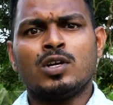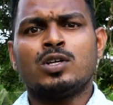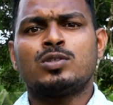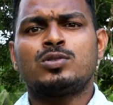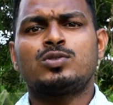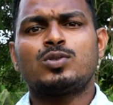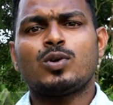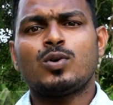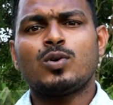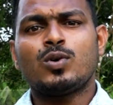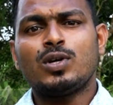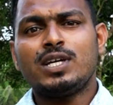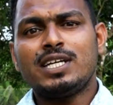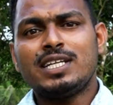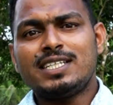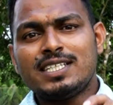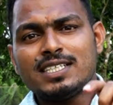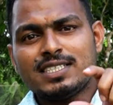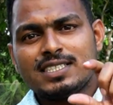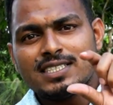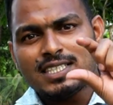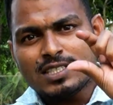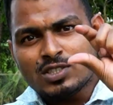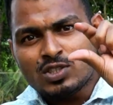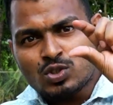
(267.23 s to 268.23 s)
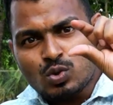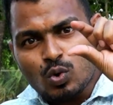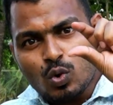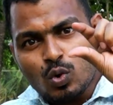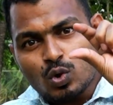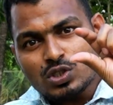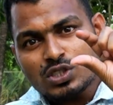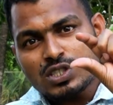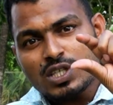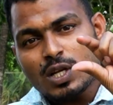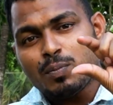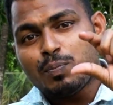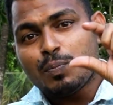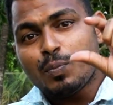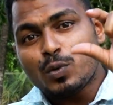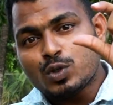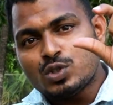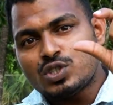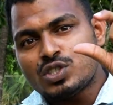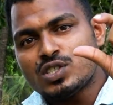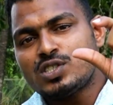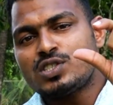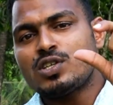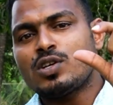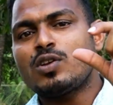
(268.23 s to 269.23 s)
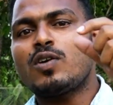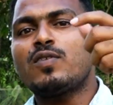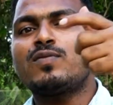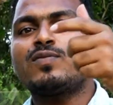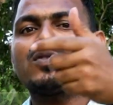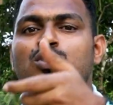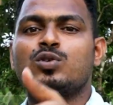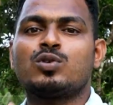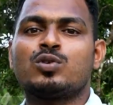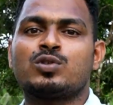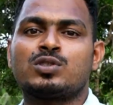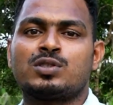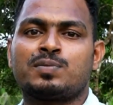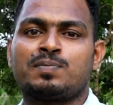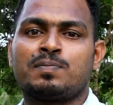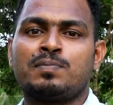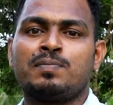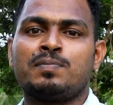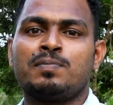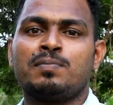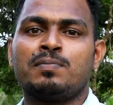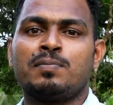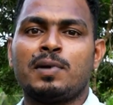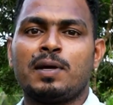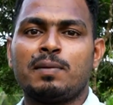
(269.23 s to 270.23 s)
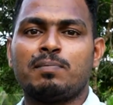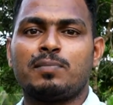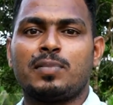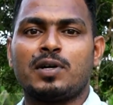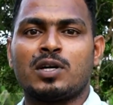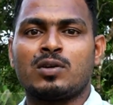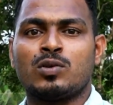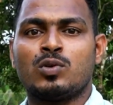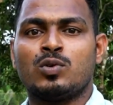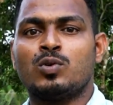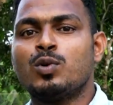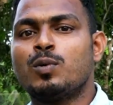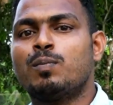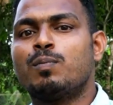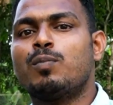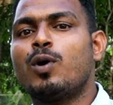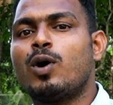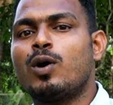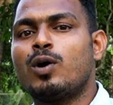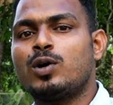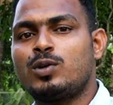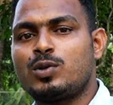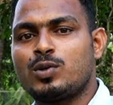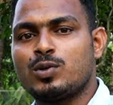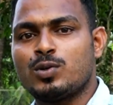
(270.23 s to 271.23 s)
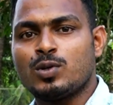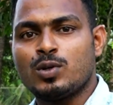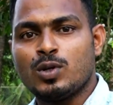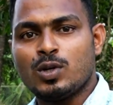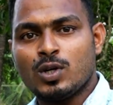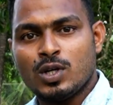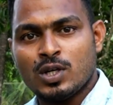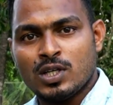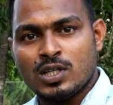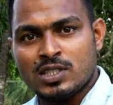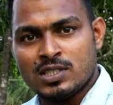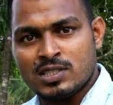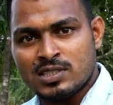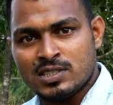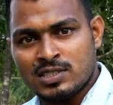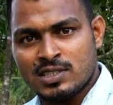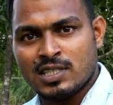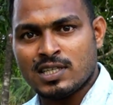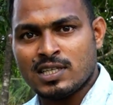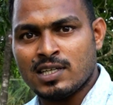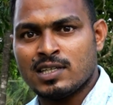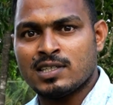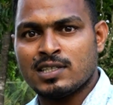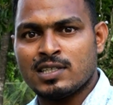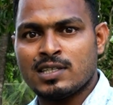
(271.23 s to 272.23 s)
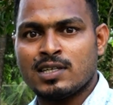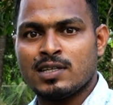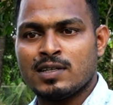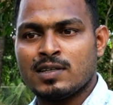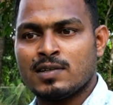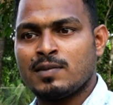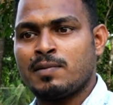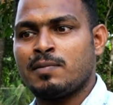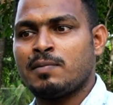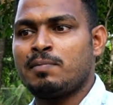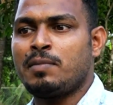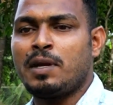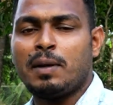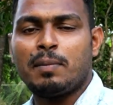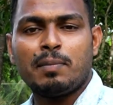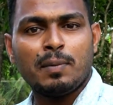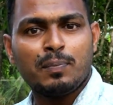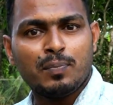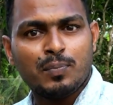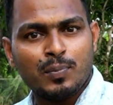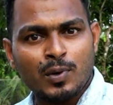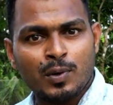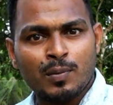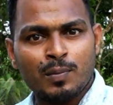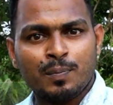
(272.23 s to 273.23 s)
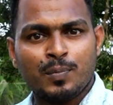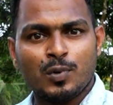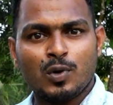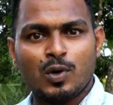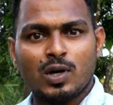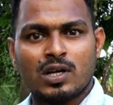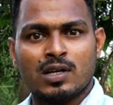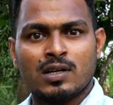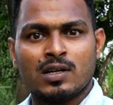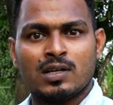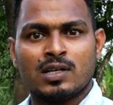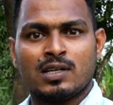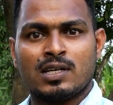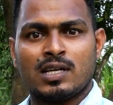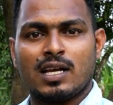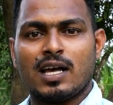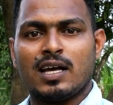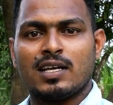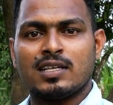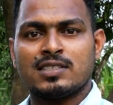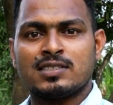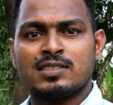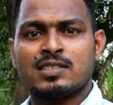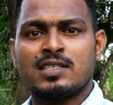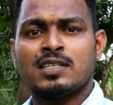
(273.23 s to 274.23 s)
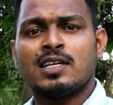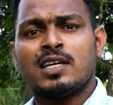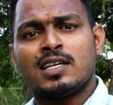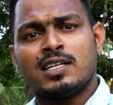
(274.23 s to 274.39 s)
So it is the social position of those members who born to maybe poor class